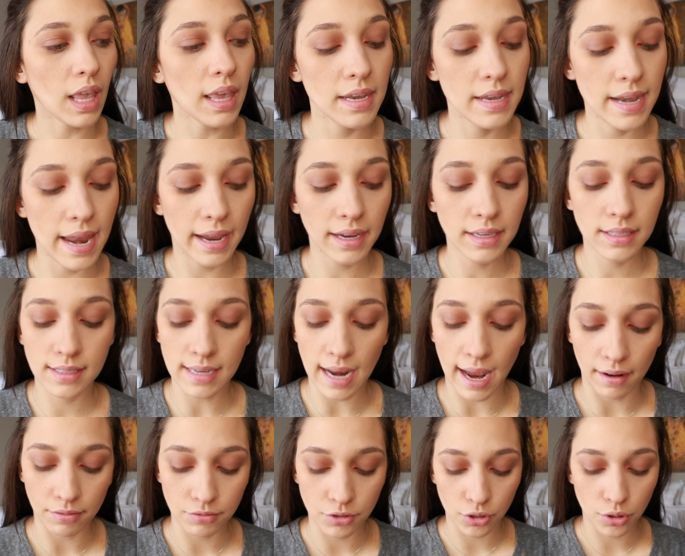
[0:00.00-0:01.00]
Next,
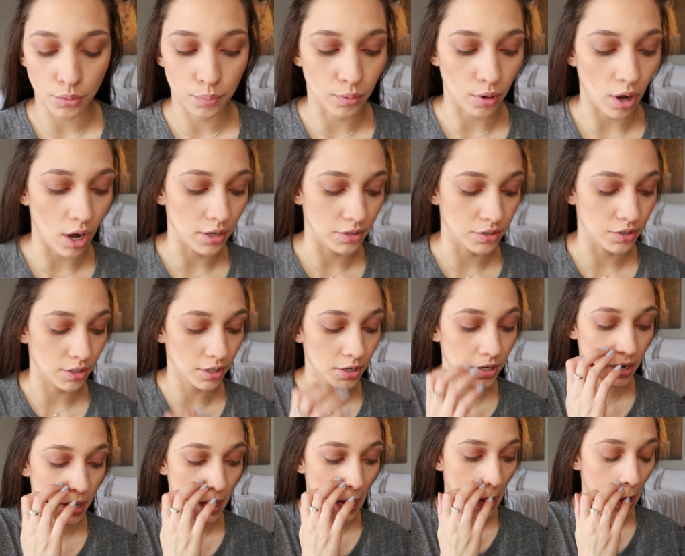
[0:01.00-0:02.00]
after the
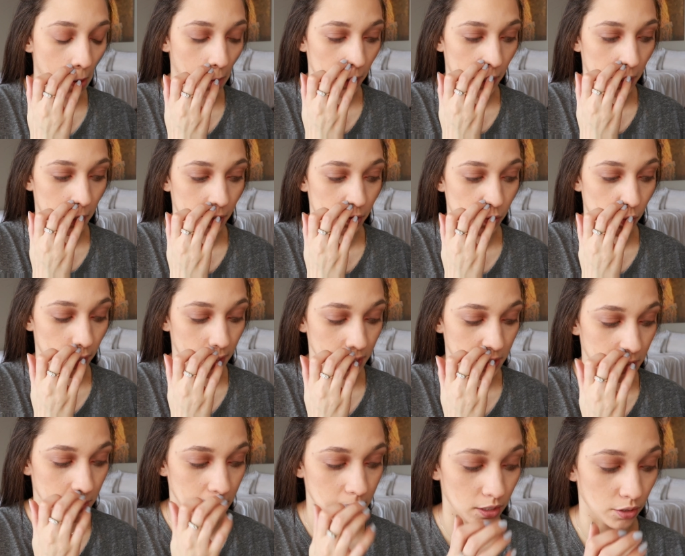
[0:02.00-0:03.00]
bronzer, what you're going
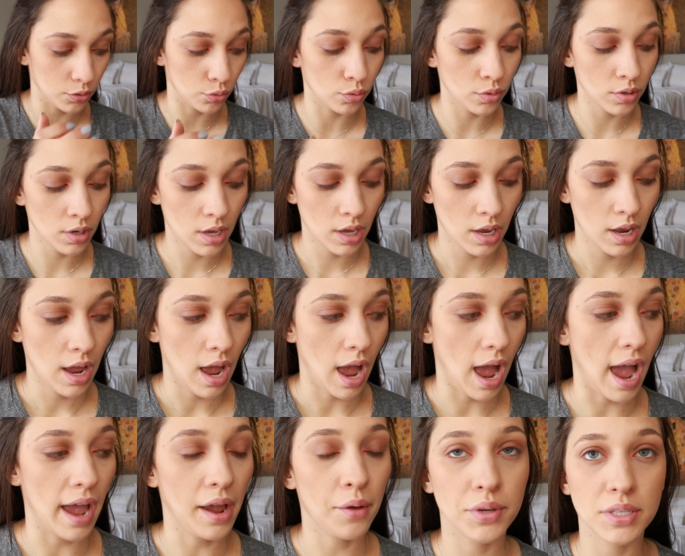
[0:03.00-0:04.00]
to do,
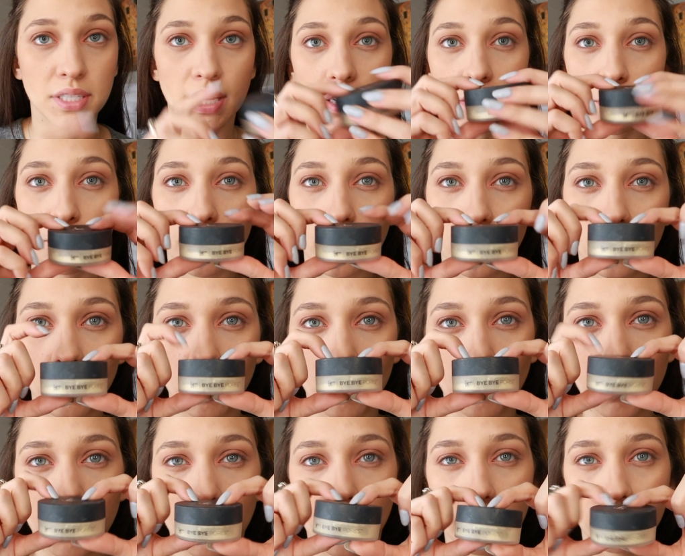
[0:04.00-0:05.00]
I always like to put a
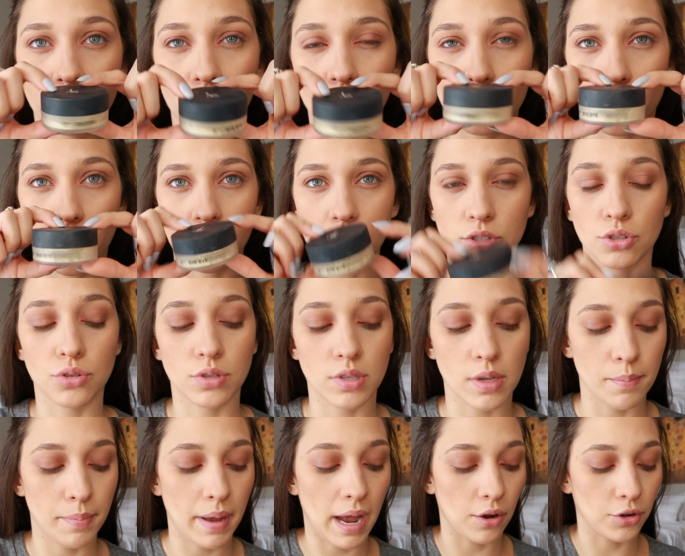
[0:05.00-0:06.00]
little bit of the
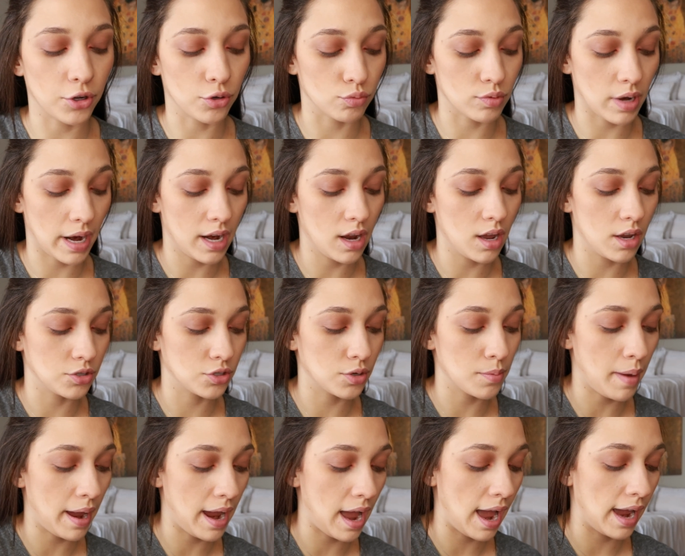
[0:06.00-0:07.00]
translucent powder right under
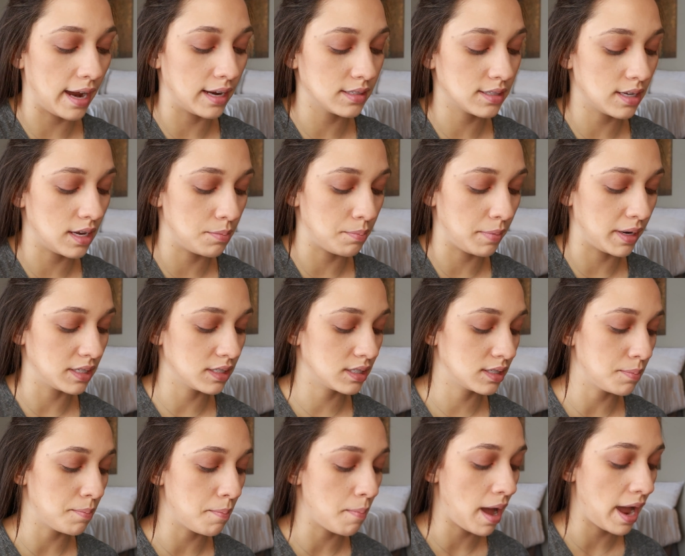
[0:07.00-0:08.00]
my eyes and my
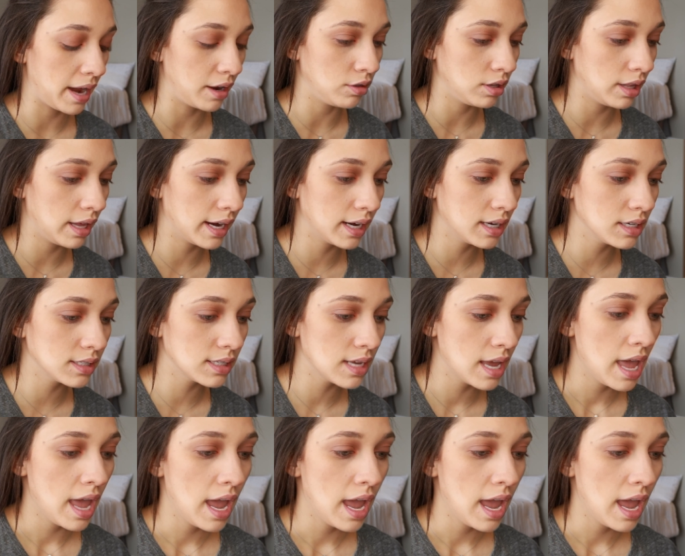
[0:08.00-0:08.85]
smile lines,